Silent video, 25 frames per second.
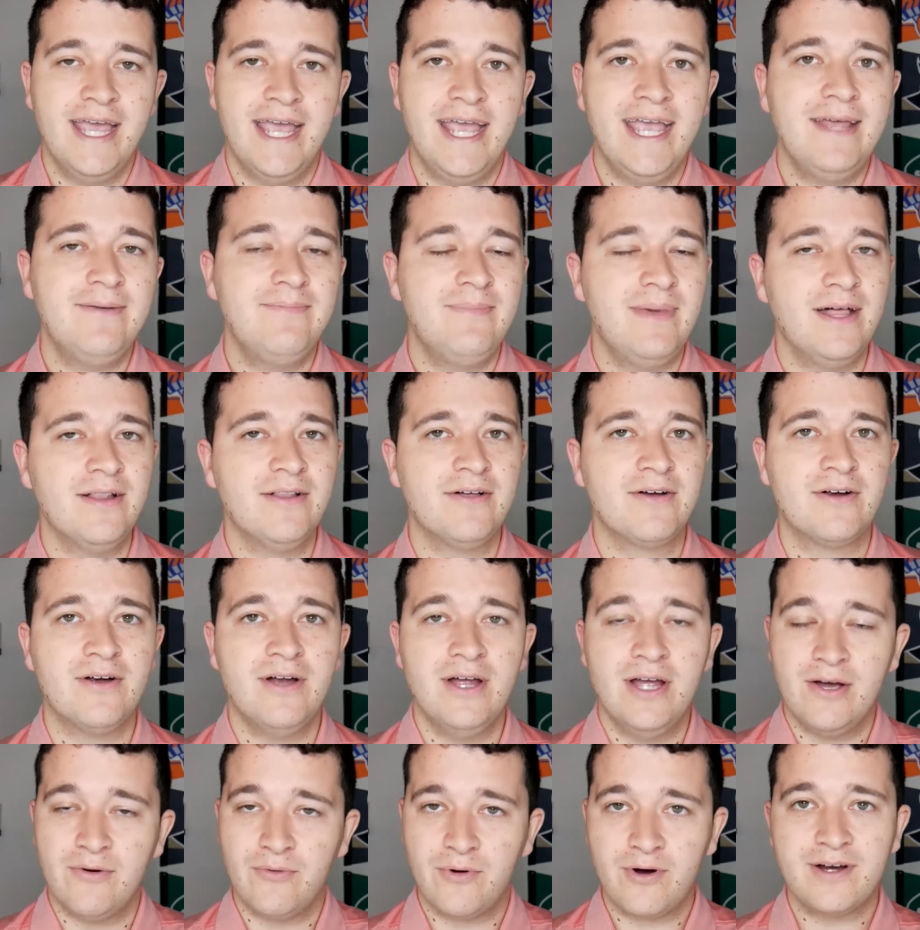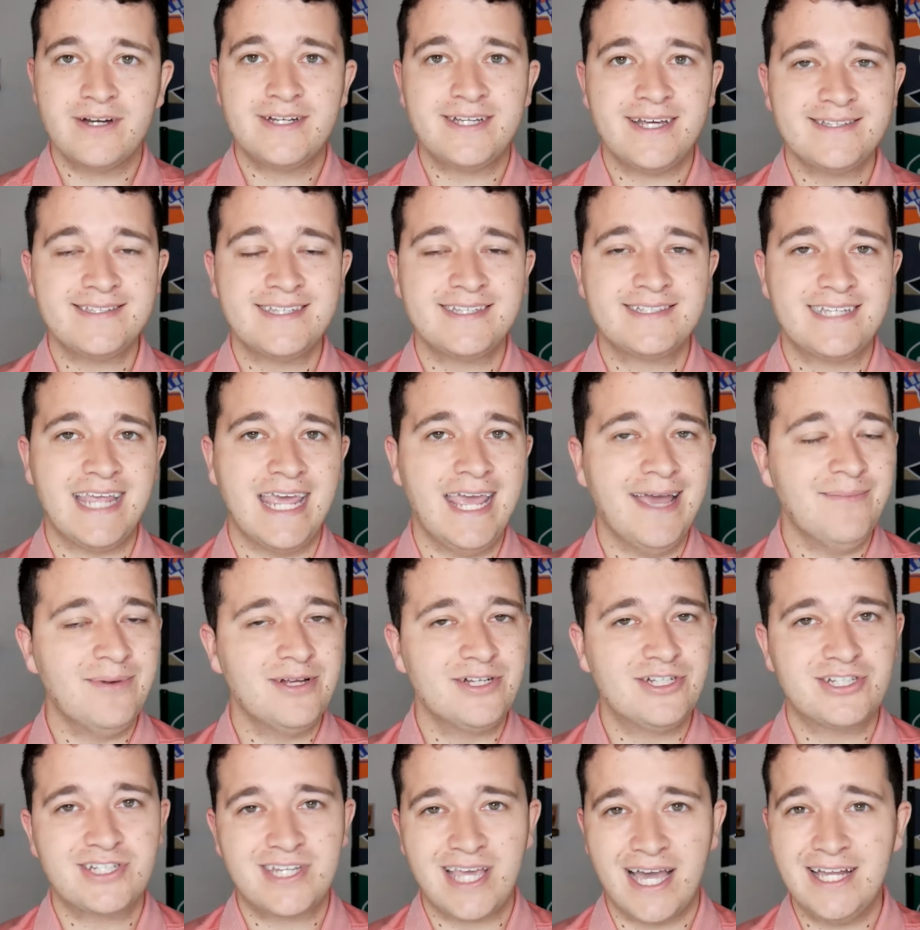And Miller, where he does his
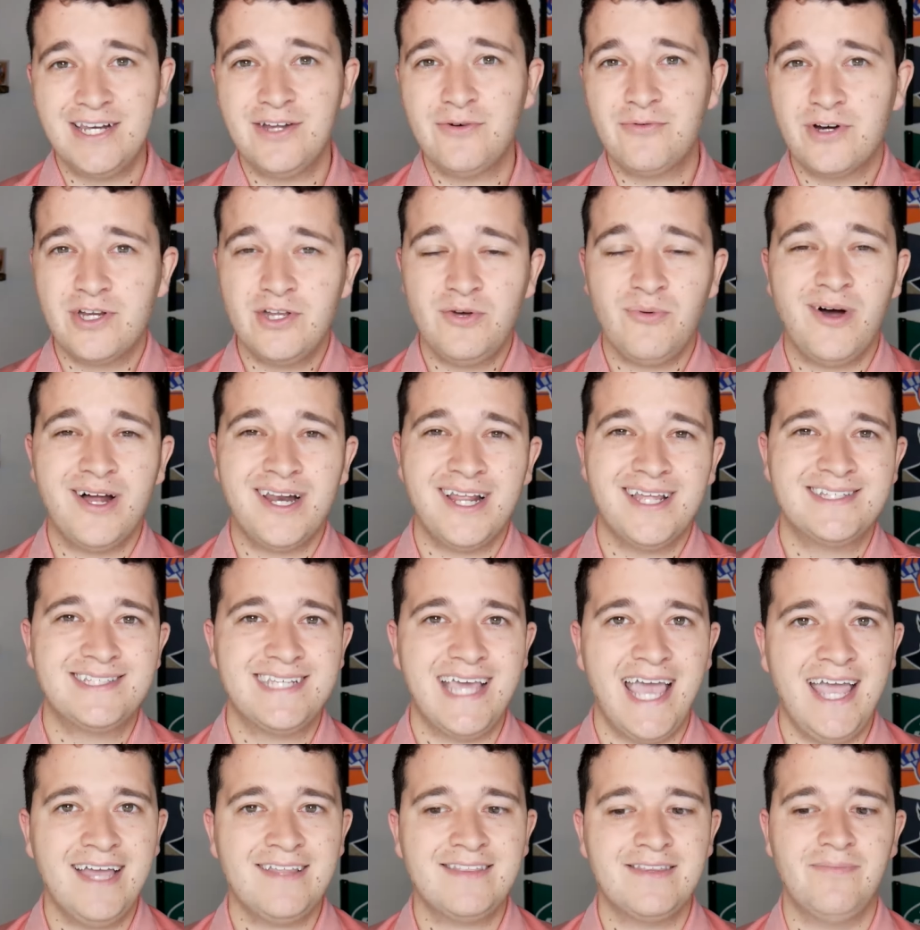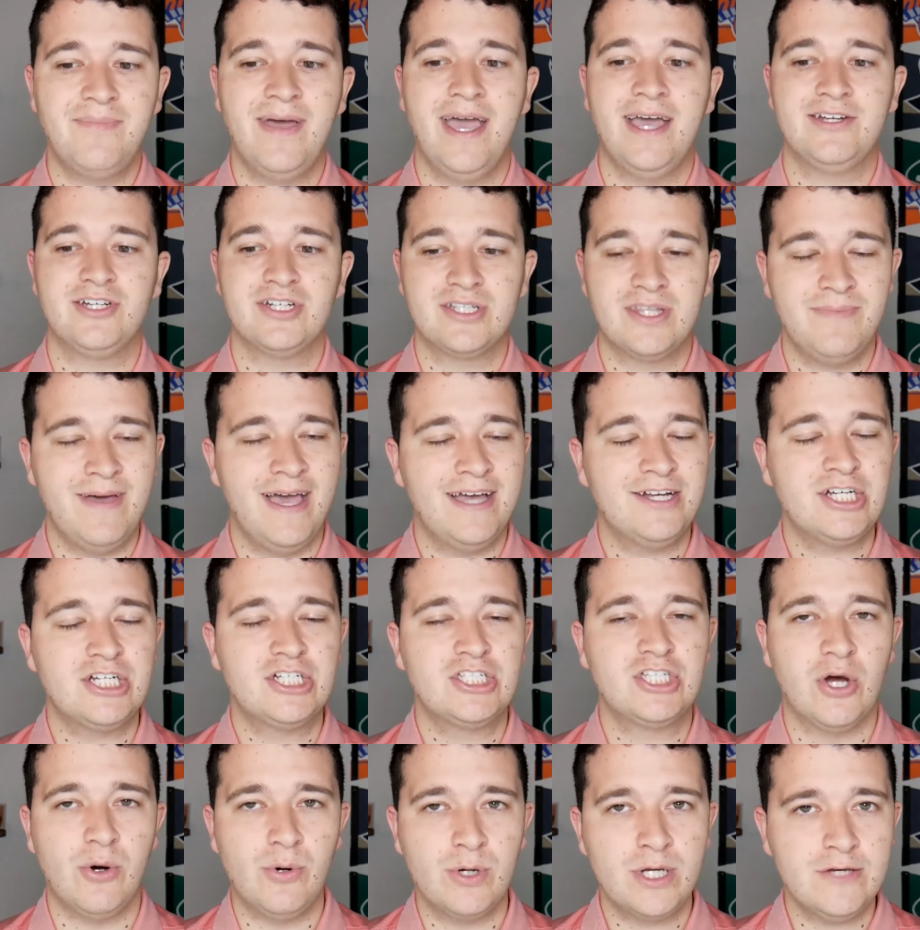damage, is kind of where you want to attack the Magic. The
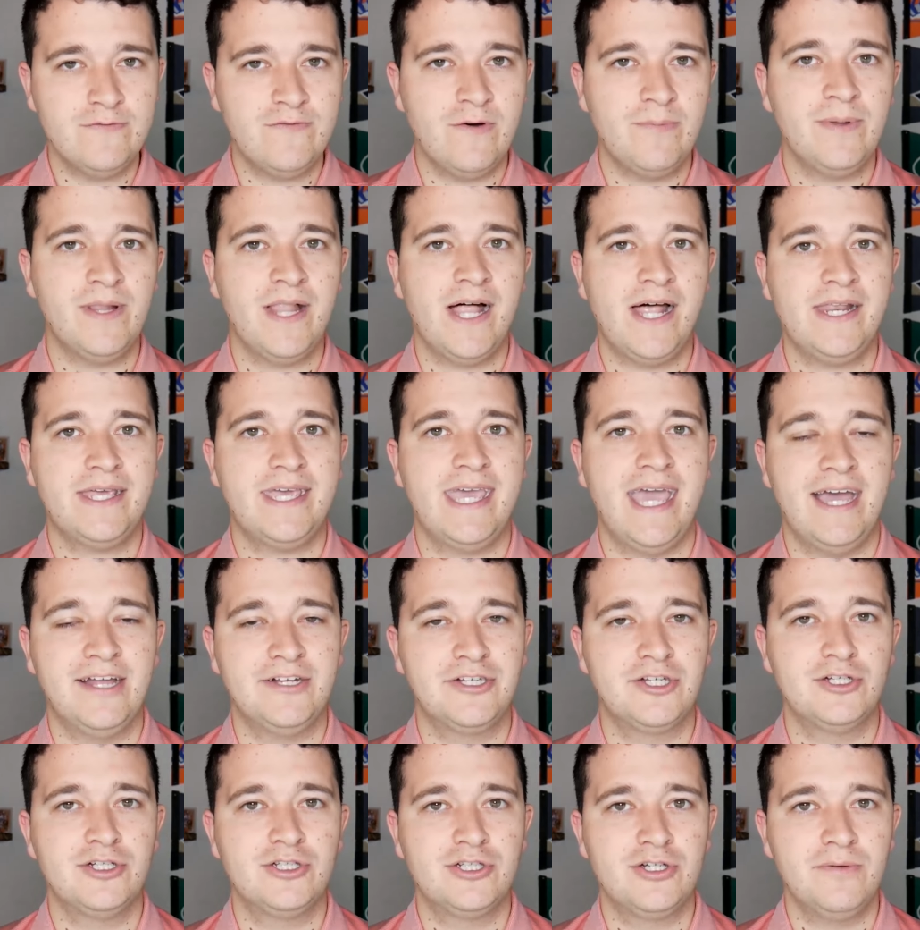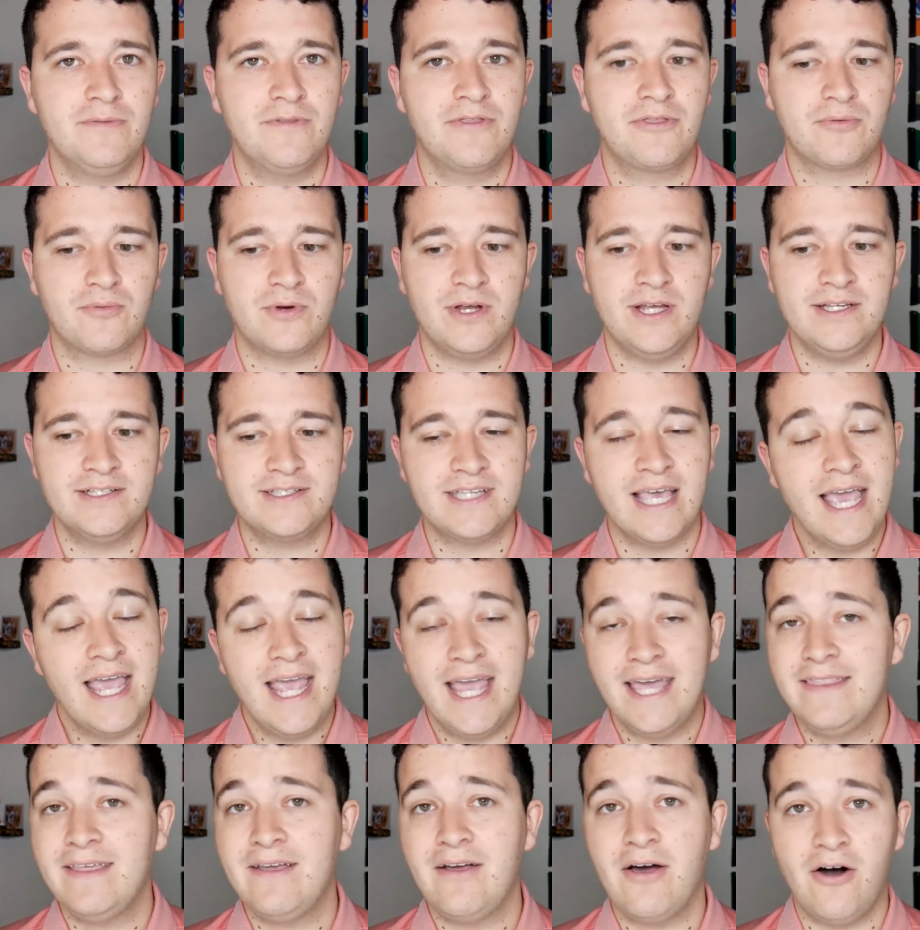Magic don't give up a lot of catch and shoot threes,
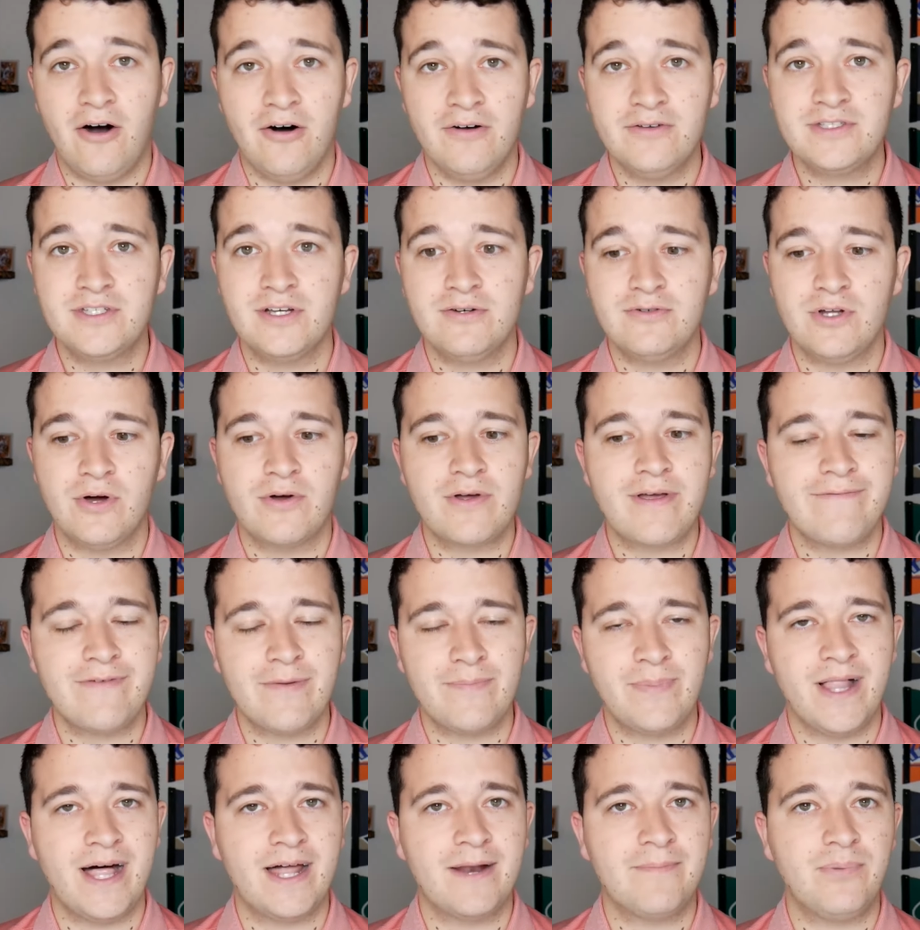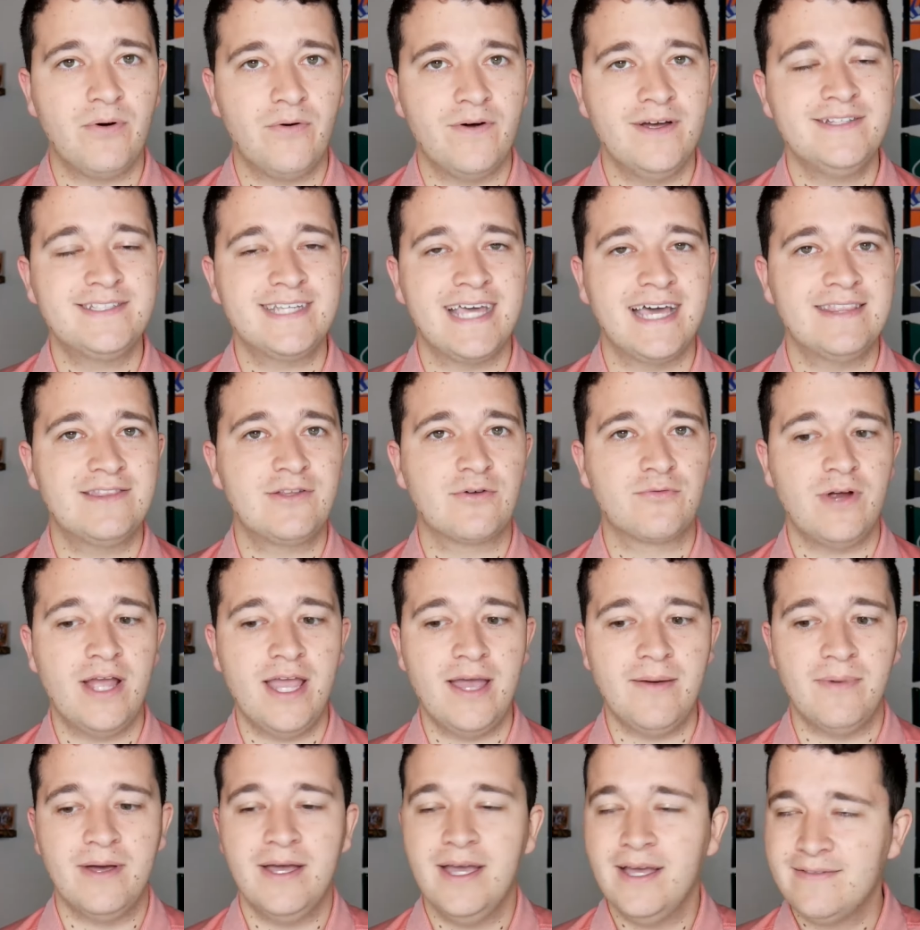and they also don't give up a lot of points at the
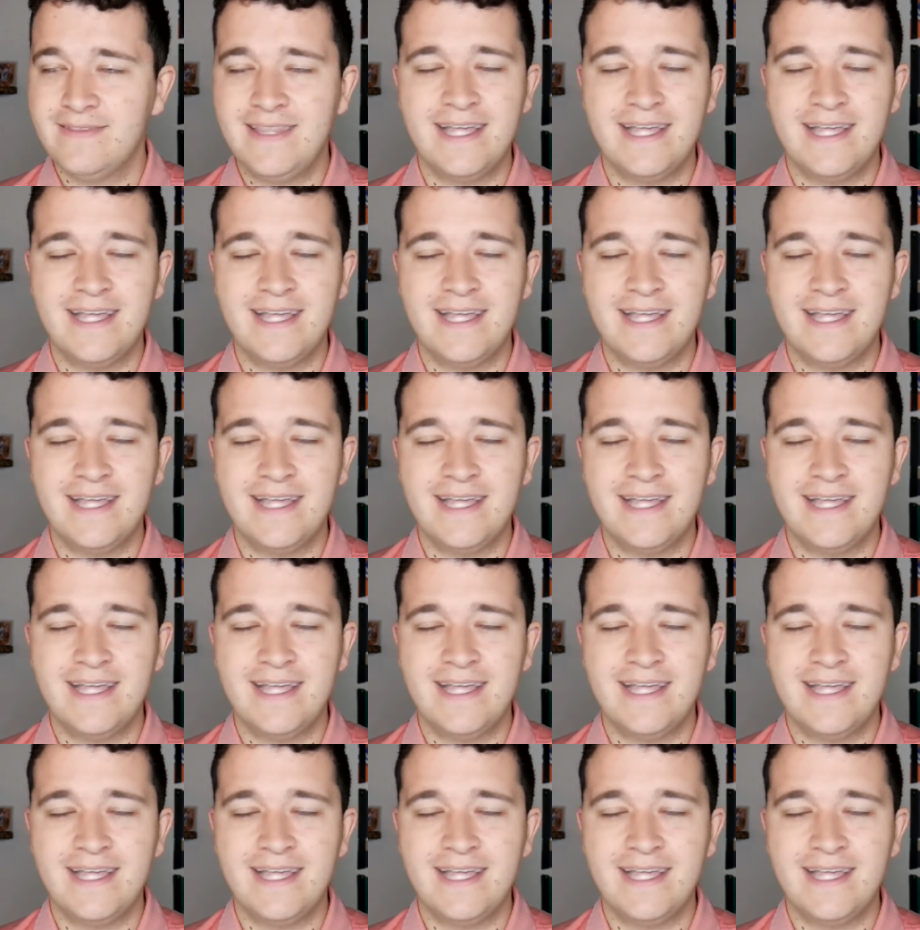rim.